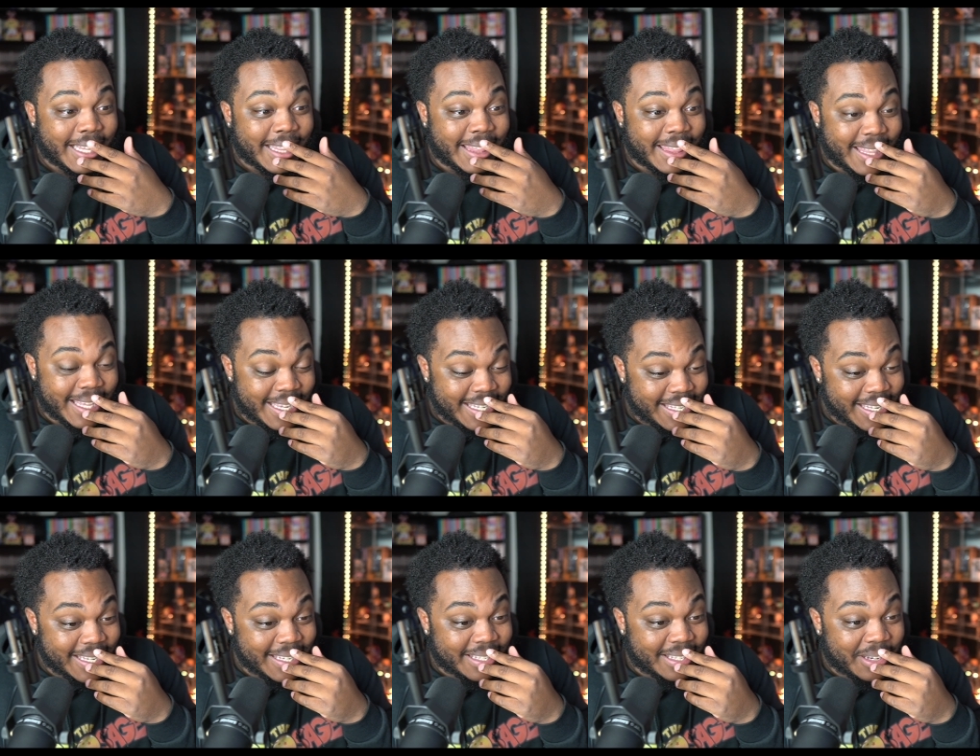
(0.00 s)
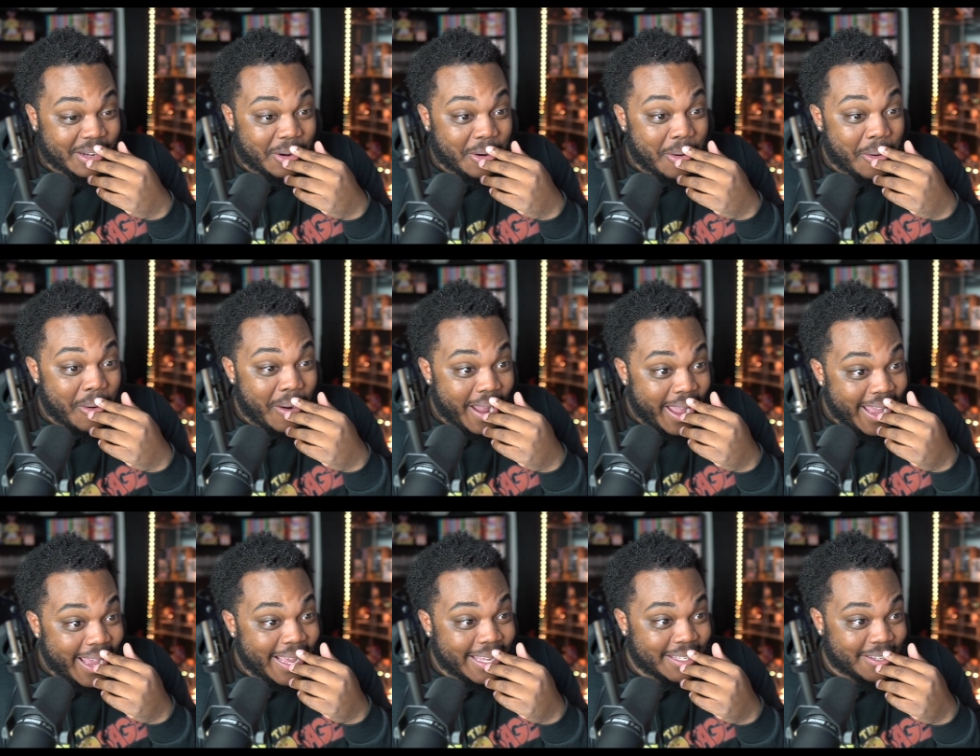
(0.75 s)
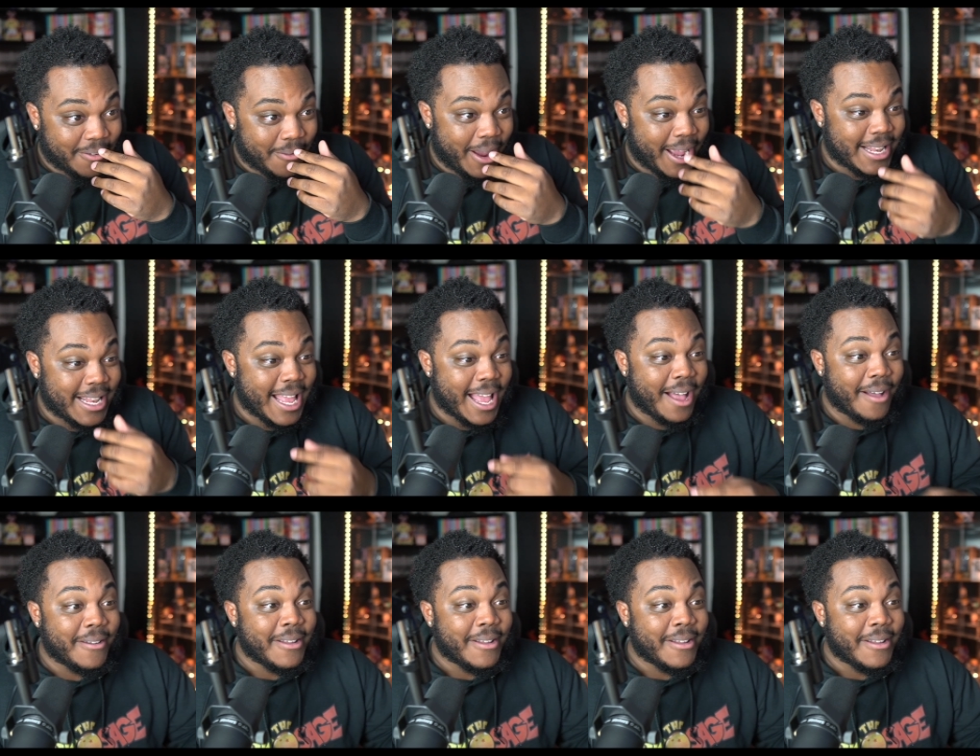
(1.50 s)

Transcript: This is crazy right now.